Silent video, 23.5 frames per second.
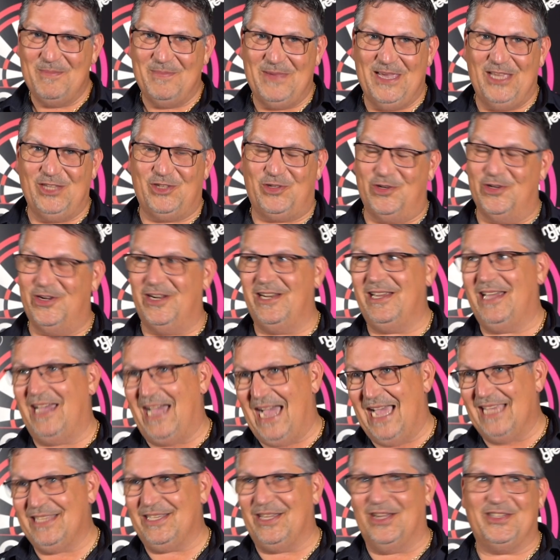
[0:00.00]
Made sure,
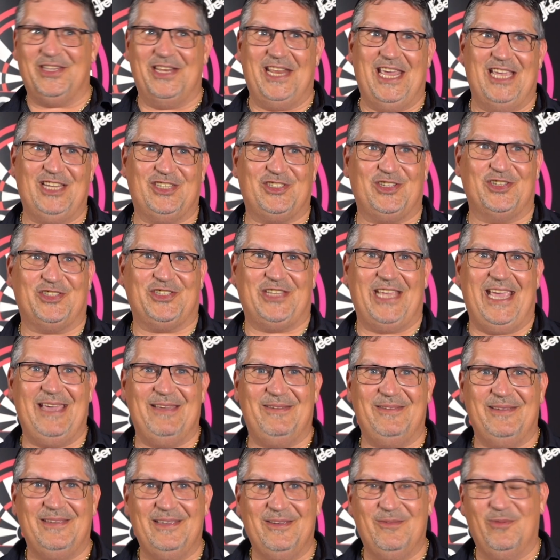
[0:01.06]
and I had an extra
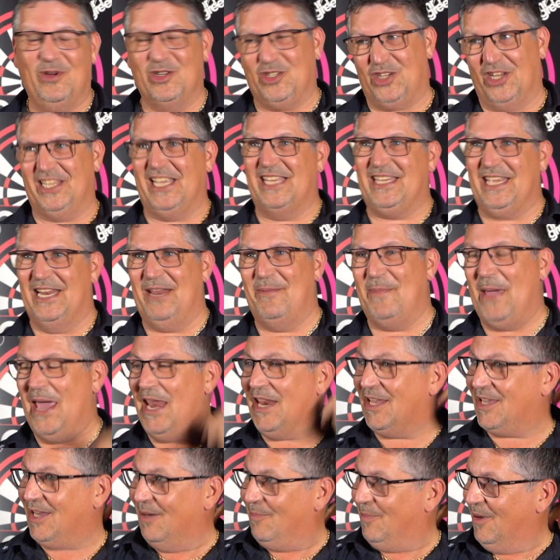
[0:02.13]
set, which I did in
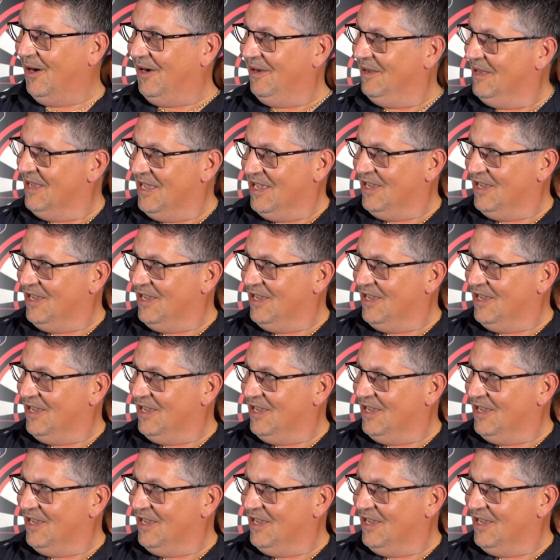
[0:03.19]
America, but,